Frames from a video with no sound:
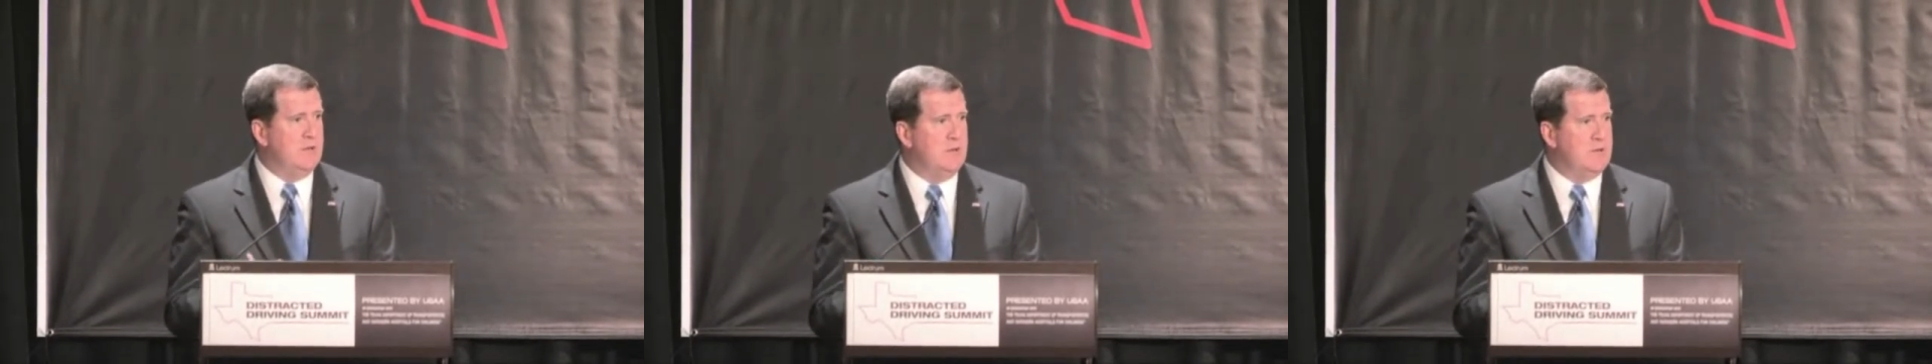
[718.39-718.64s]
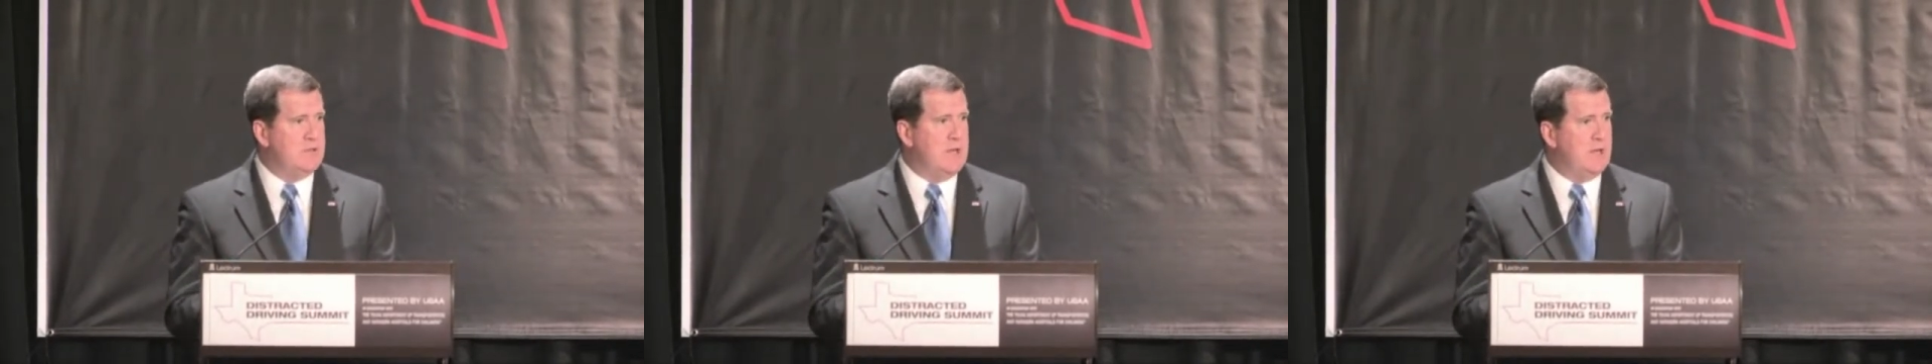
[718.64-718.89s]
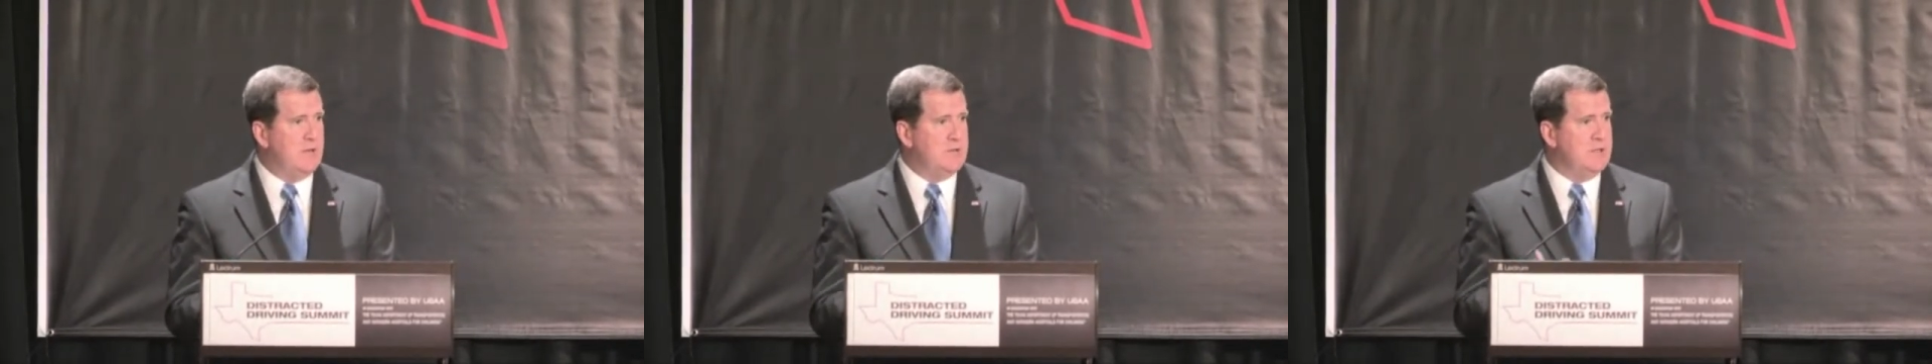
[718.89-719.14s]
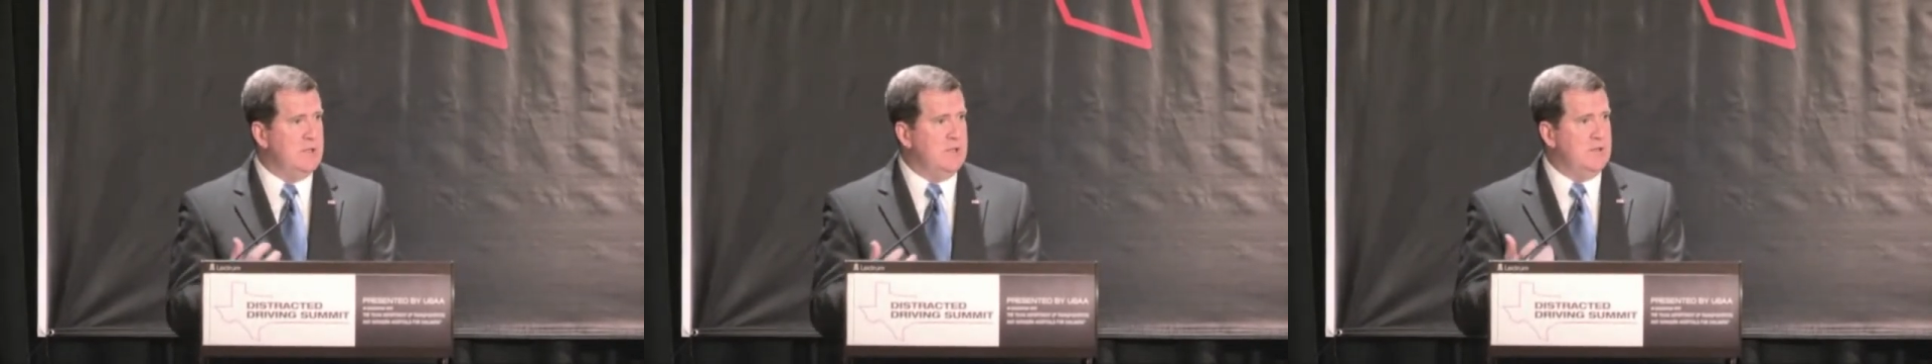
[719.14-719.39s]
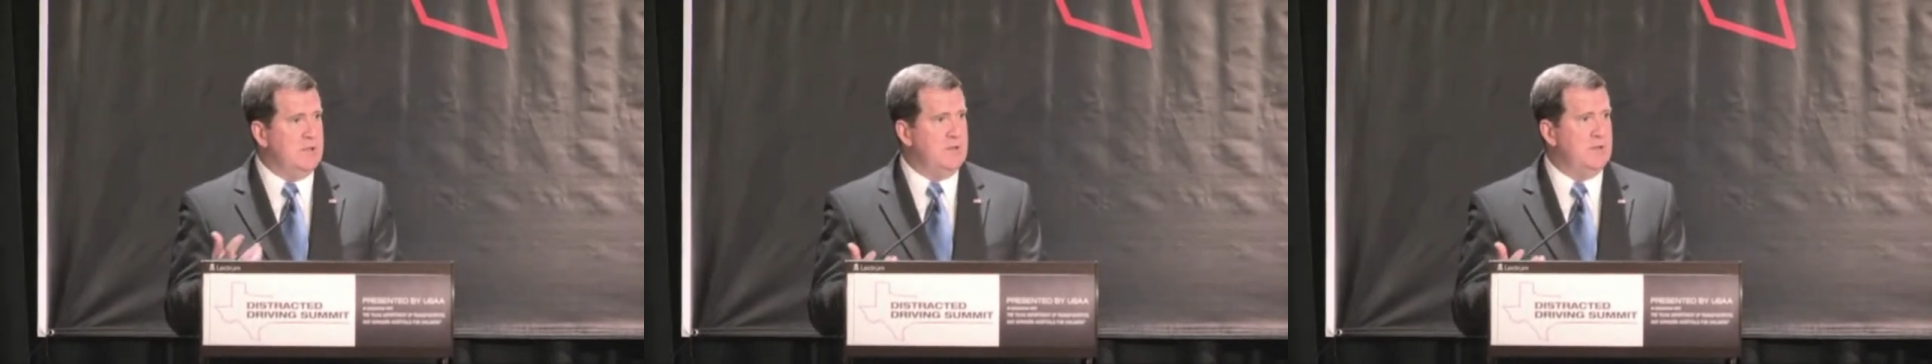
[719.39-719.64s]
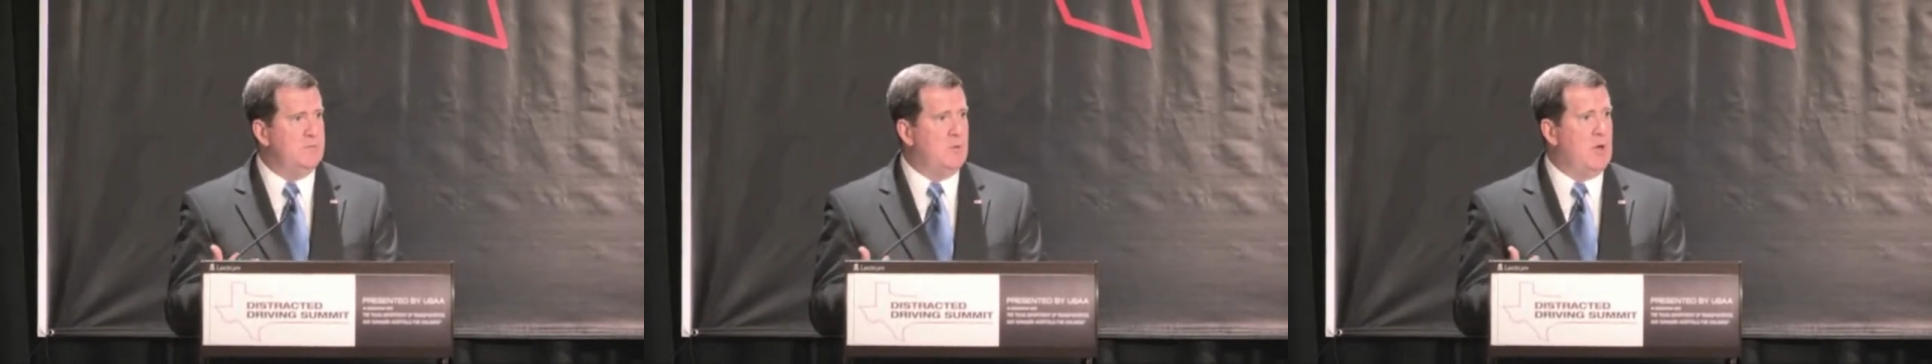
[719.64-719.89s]
to the challenge that
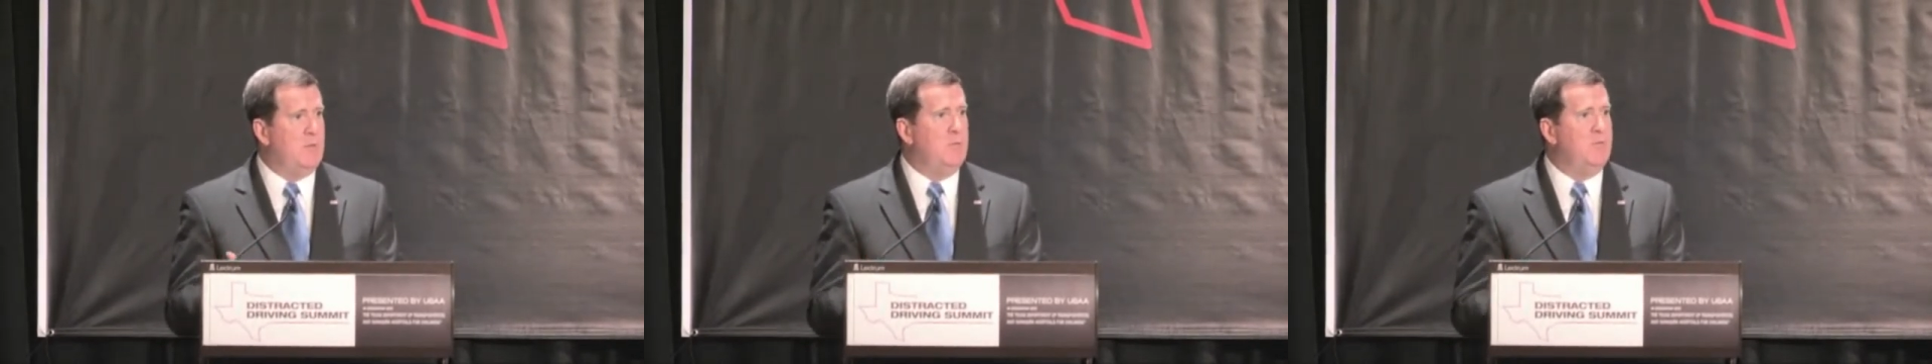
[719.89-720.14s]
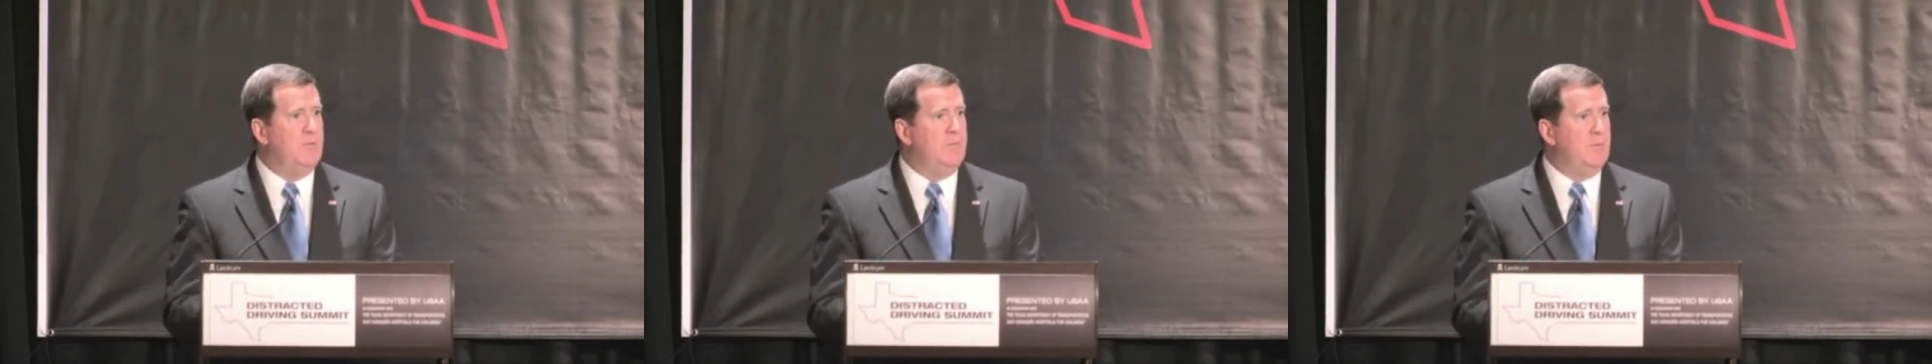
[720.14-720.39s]
this problem